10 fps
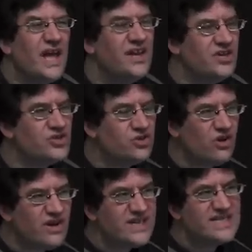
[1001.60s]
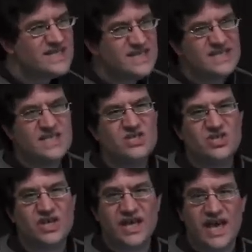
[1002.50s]
And as long as this
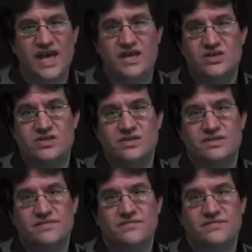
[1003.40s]
is the case,